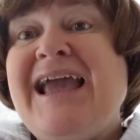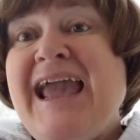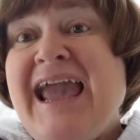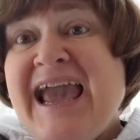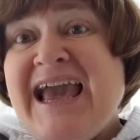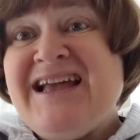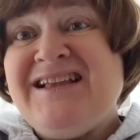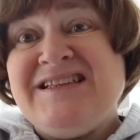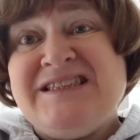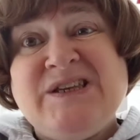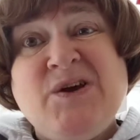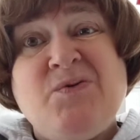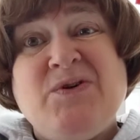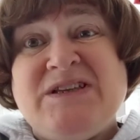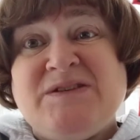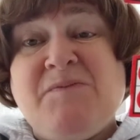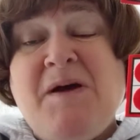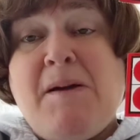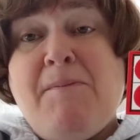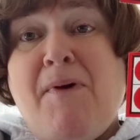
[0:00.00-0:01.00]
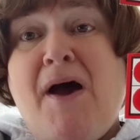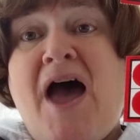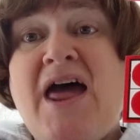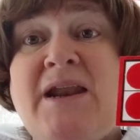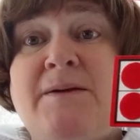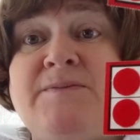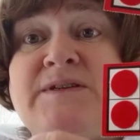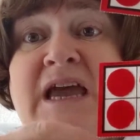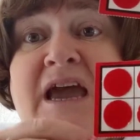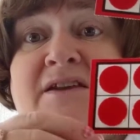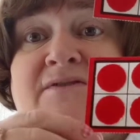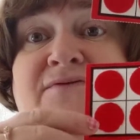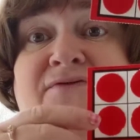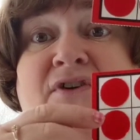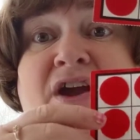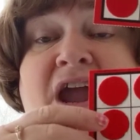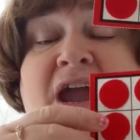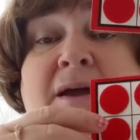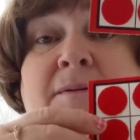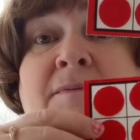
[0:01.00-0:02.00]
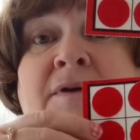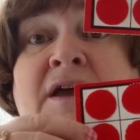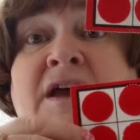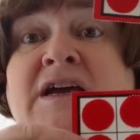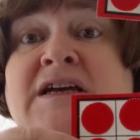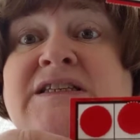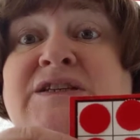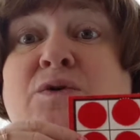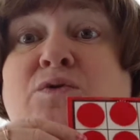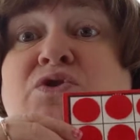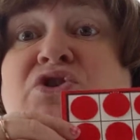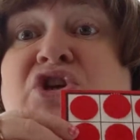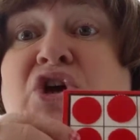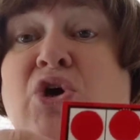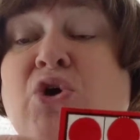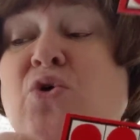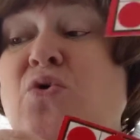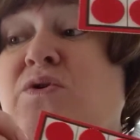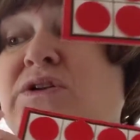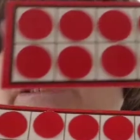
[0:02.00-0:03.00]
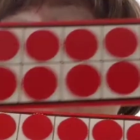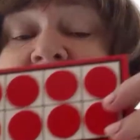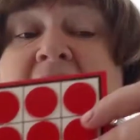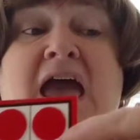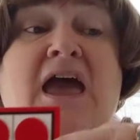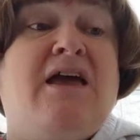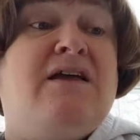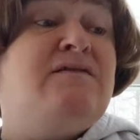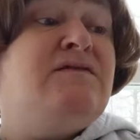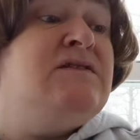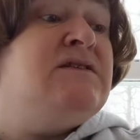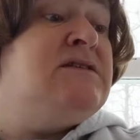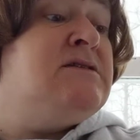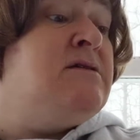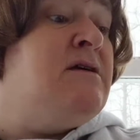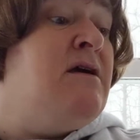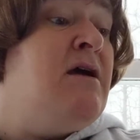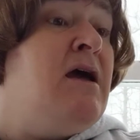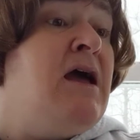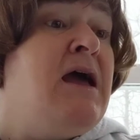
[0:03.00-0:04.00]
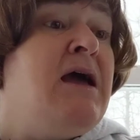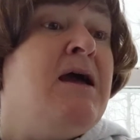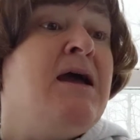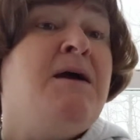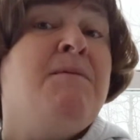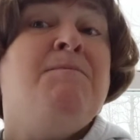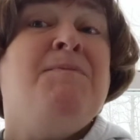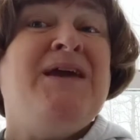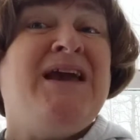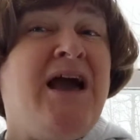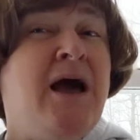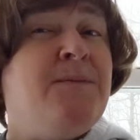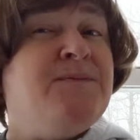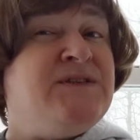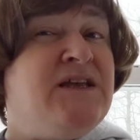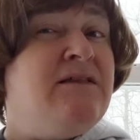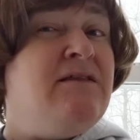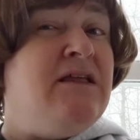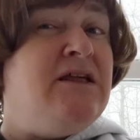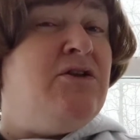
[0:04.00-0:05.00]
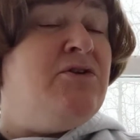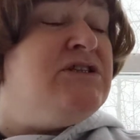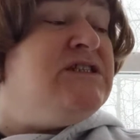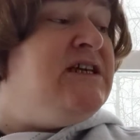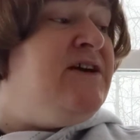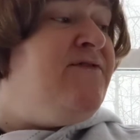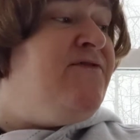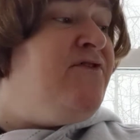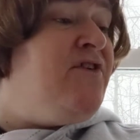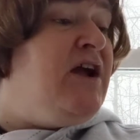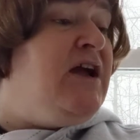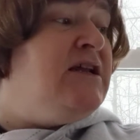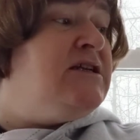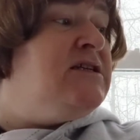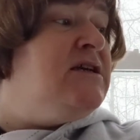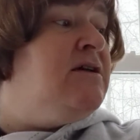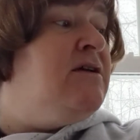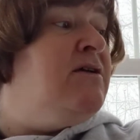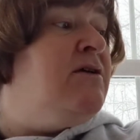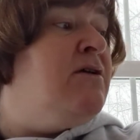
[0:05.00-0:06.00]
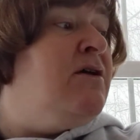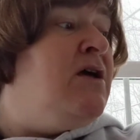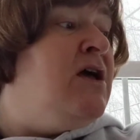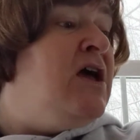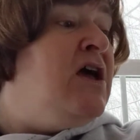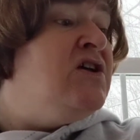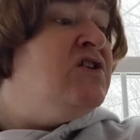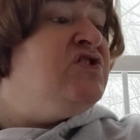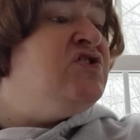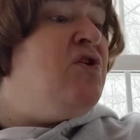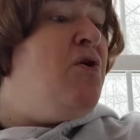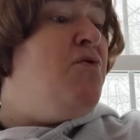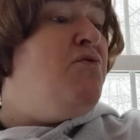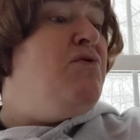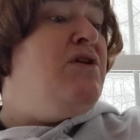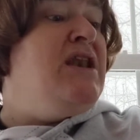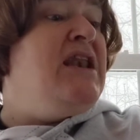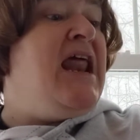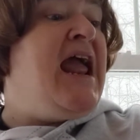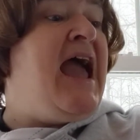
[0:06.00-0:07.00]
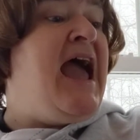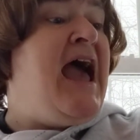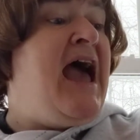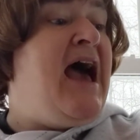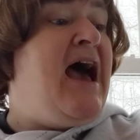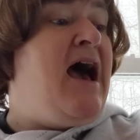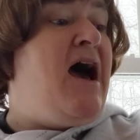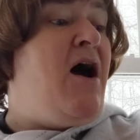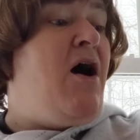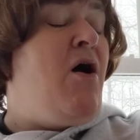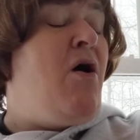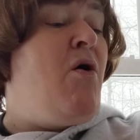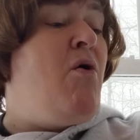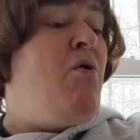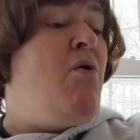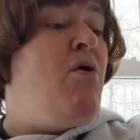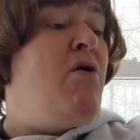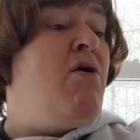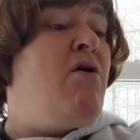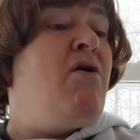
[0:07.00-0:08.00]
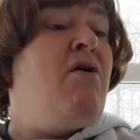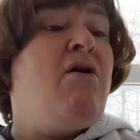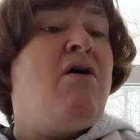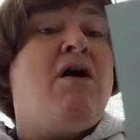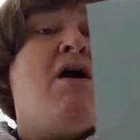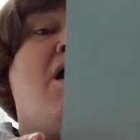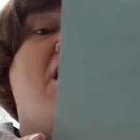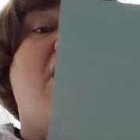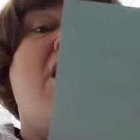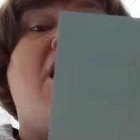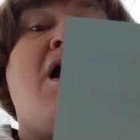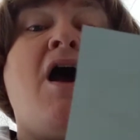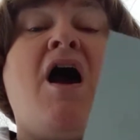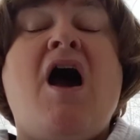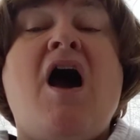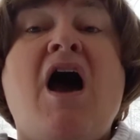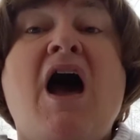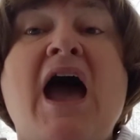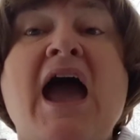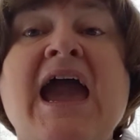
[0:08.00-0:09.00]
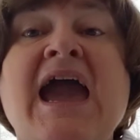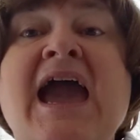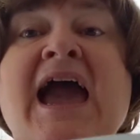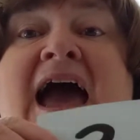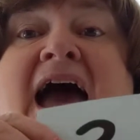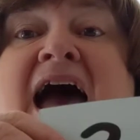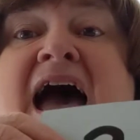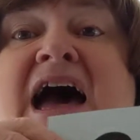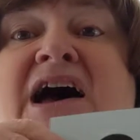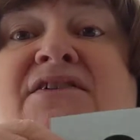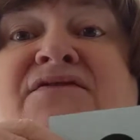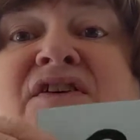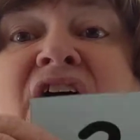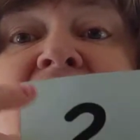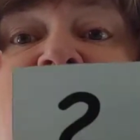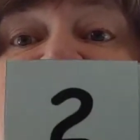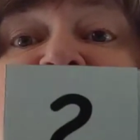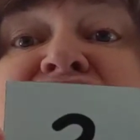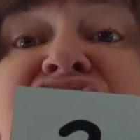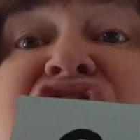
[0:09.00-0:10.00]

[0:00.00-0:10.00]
and so is my bottom 10 frame. So 2 10s becomes a little different. So now I have a